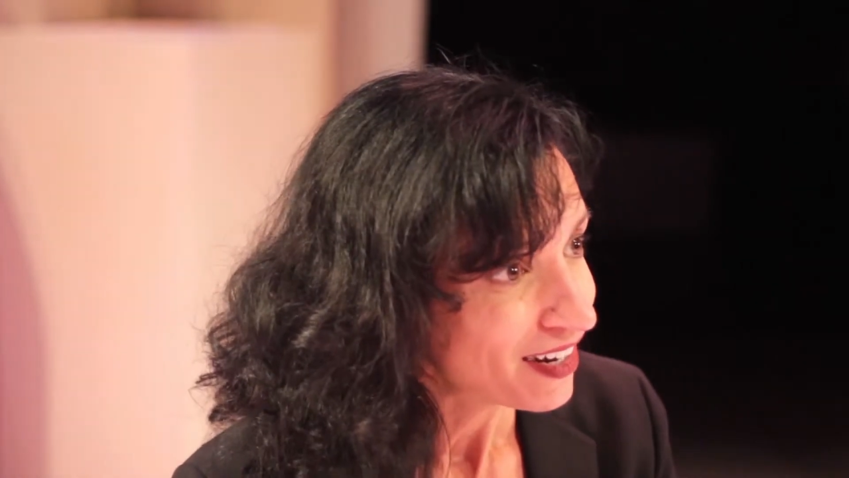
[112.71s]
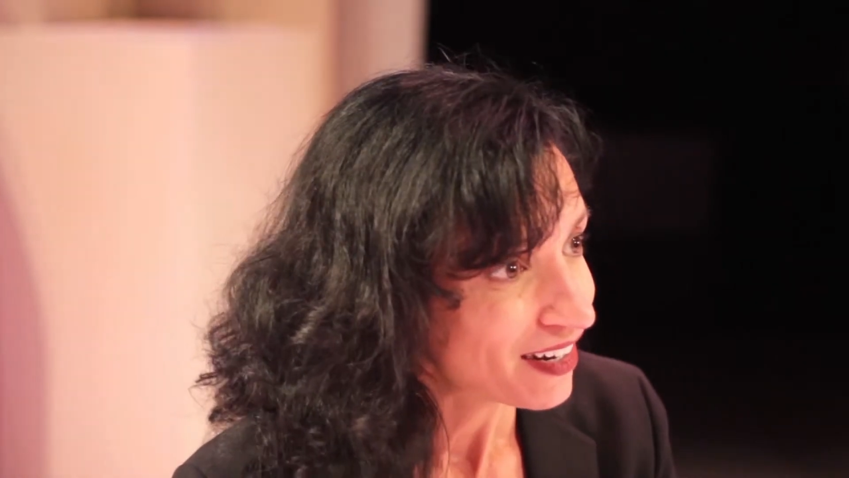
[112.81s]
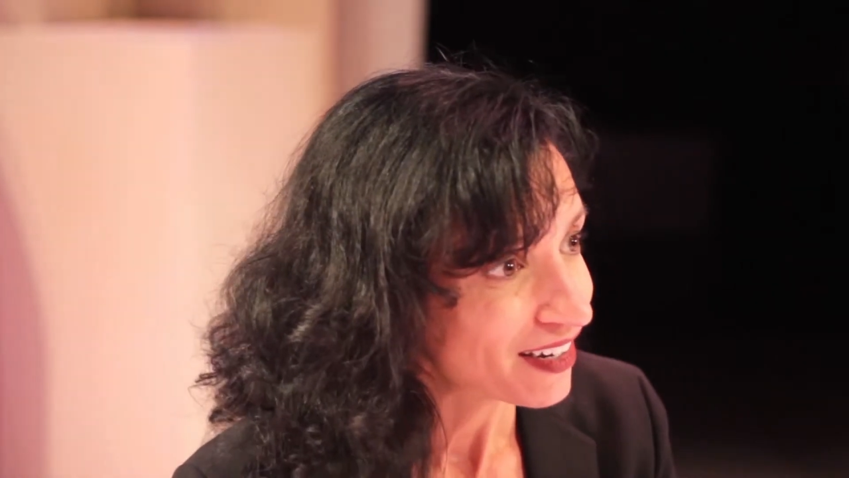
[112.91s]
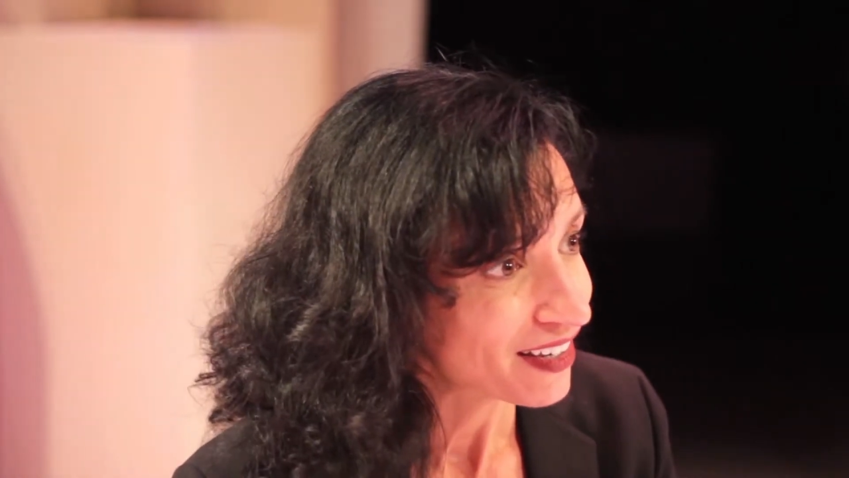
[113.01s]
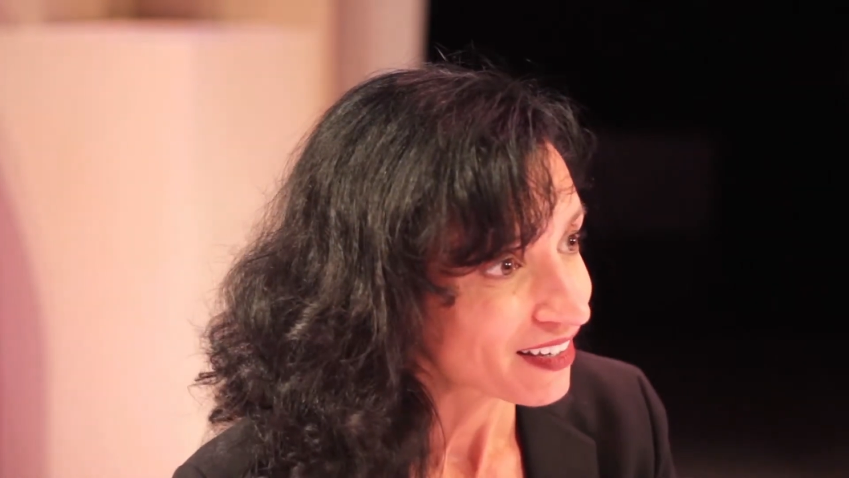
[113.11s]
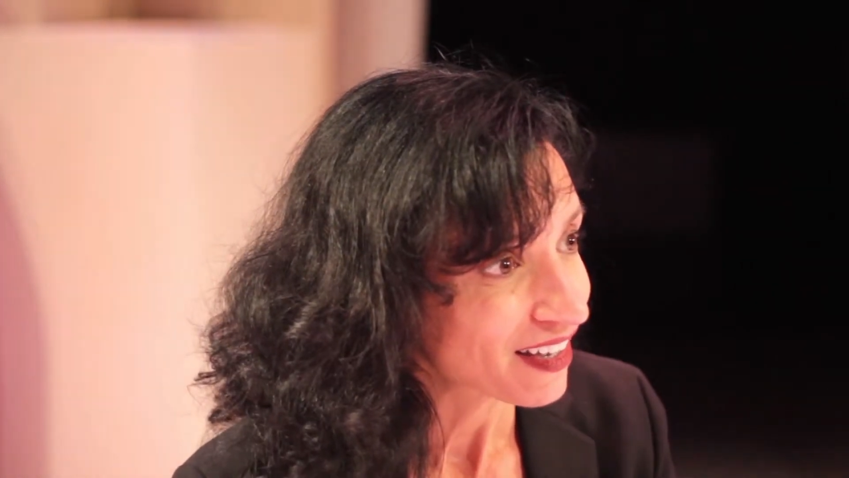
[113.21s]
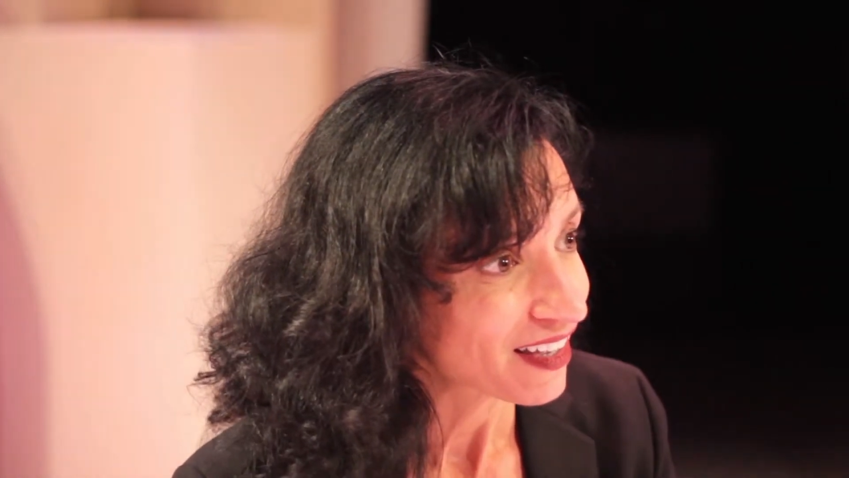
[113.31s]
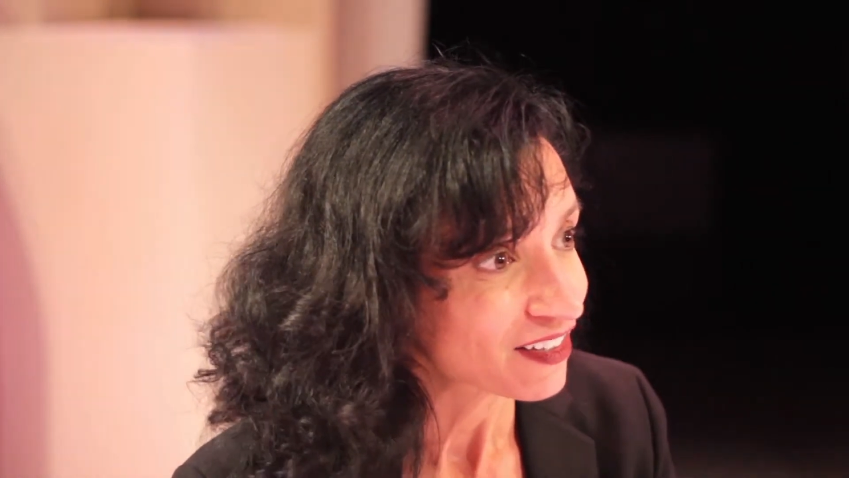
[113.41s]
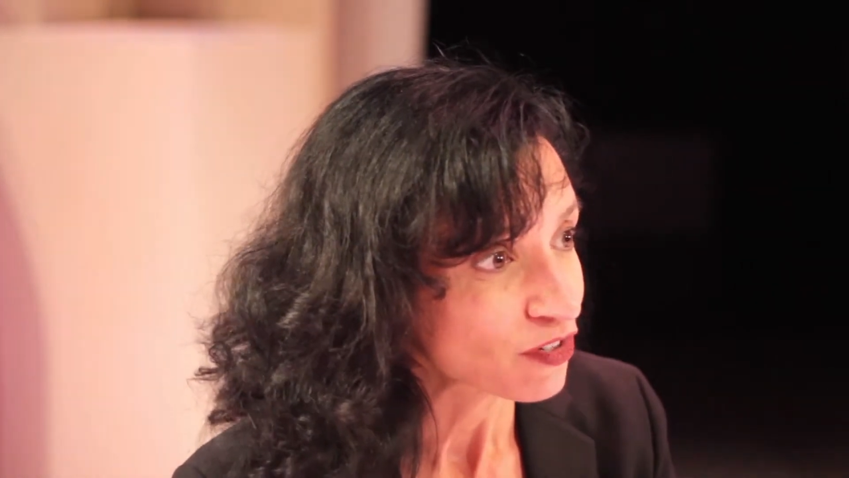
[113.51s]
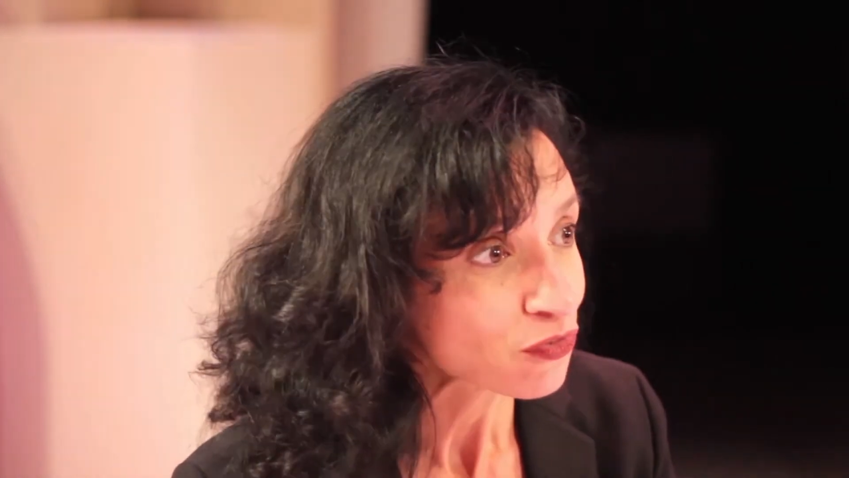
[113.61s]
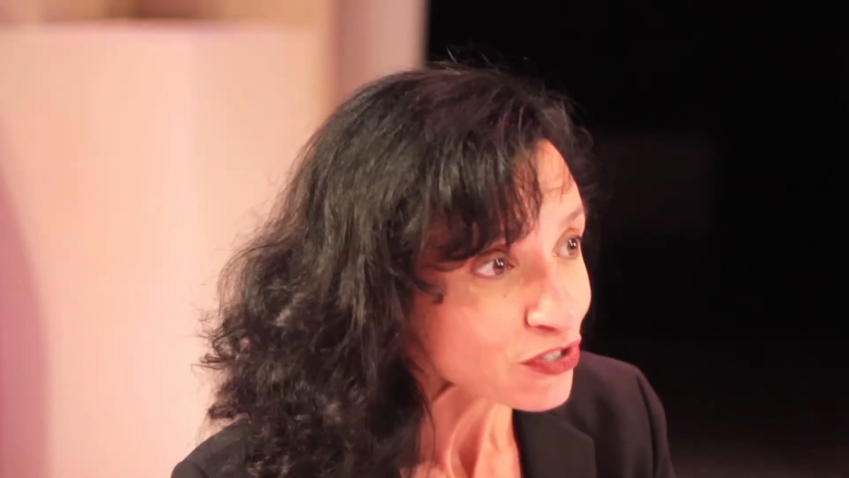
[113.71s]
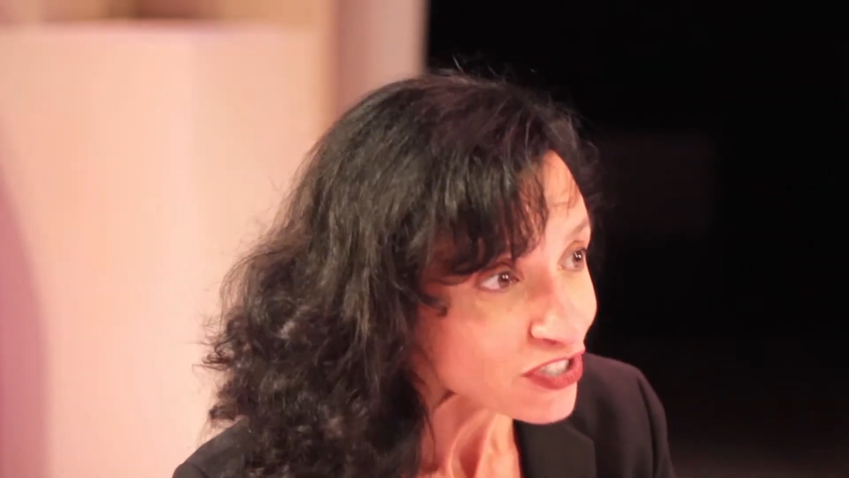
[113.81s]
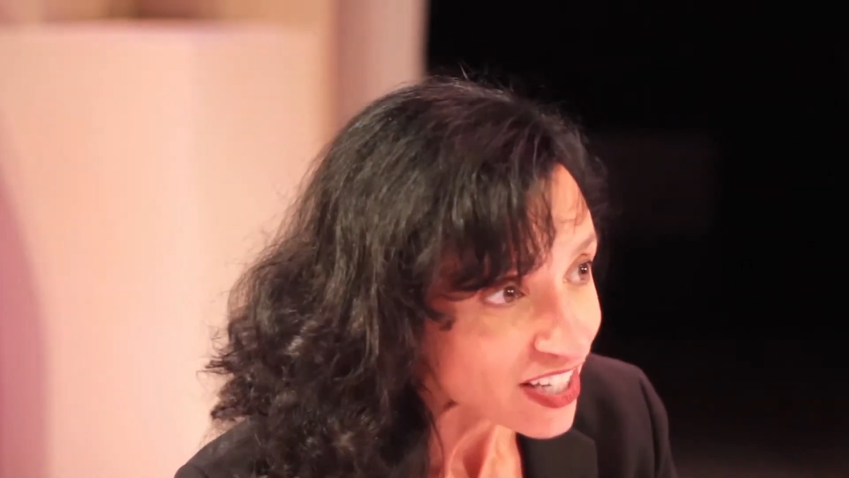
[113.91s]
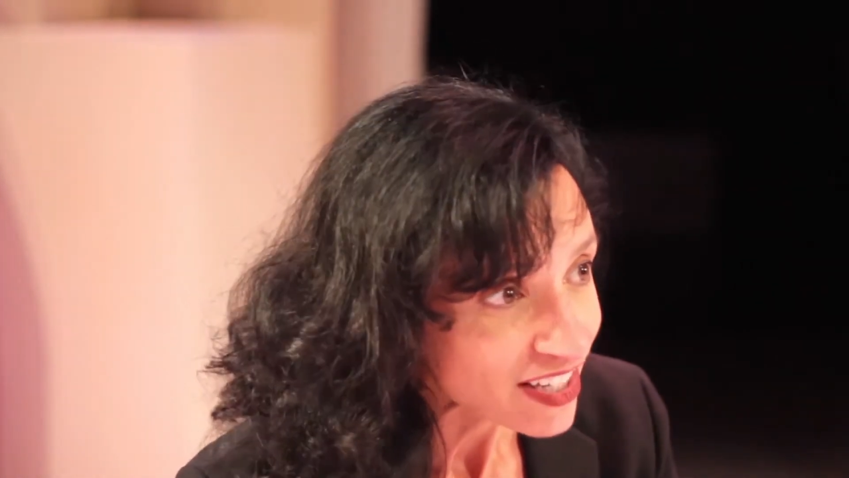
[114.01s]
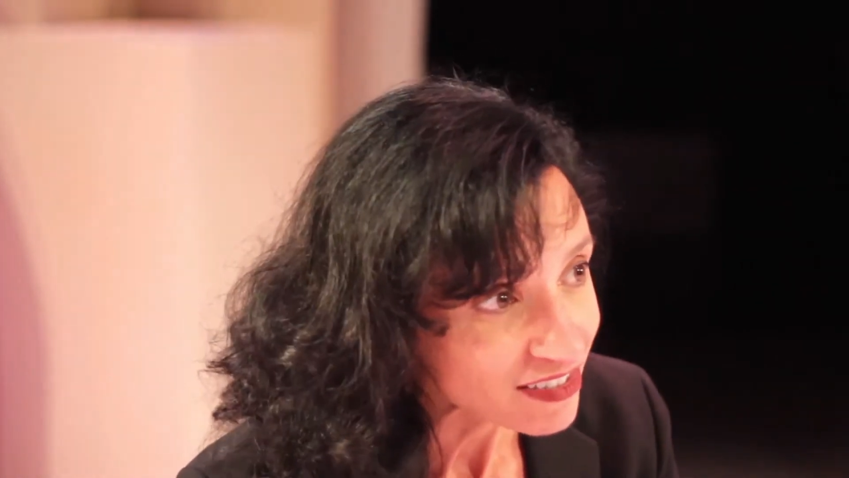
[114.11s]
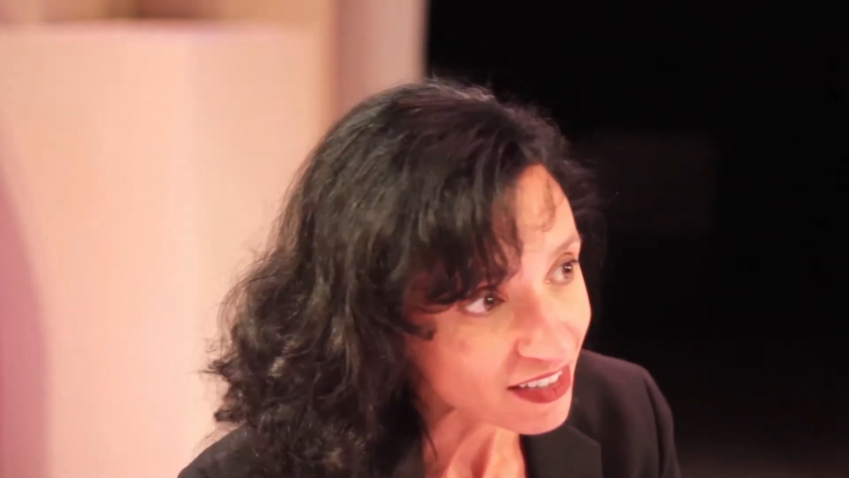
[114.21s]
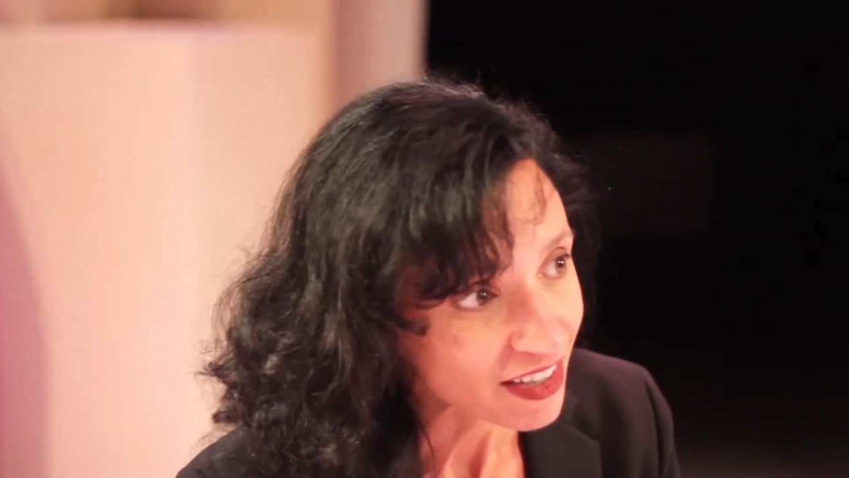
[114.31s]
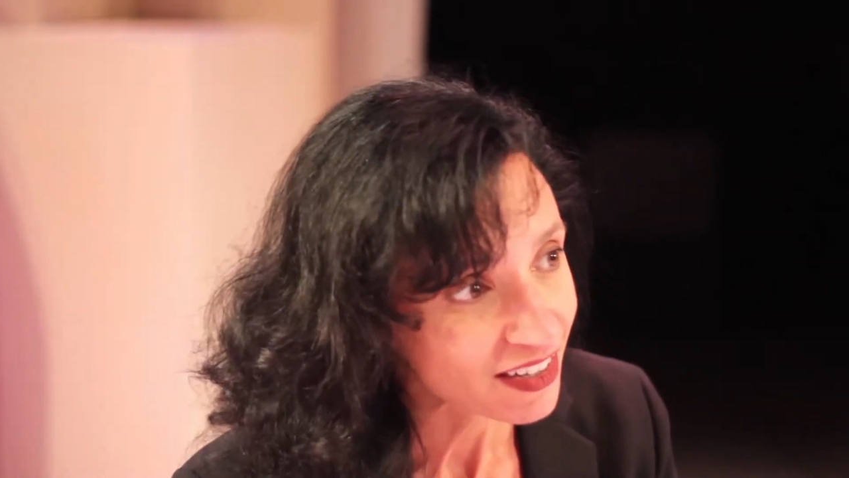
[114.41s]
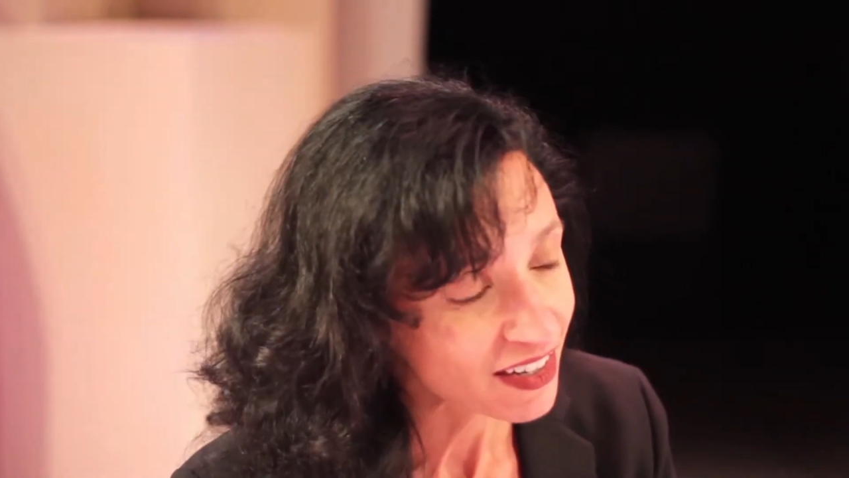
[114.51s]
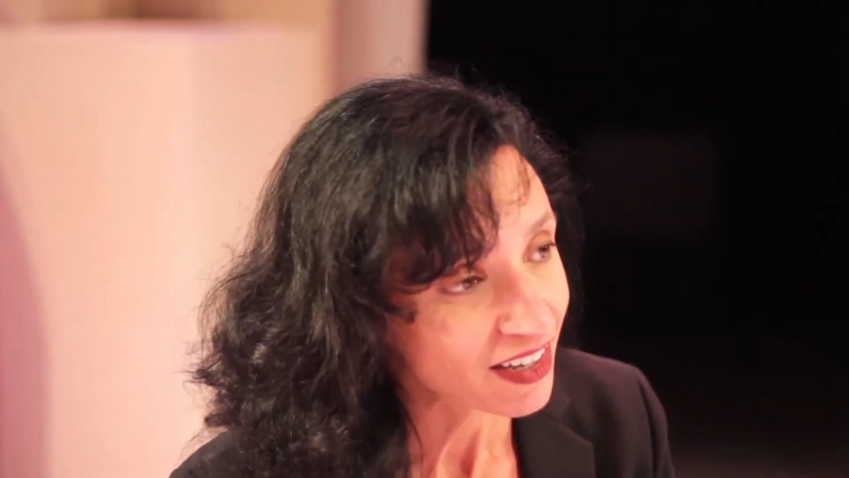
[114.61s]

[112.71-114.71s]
a diverse data set,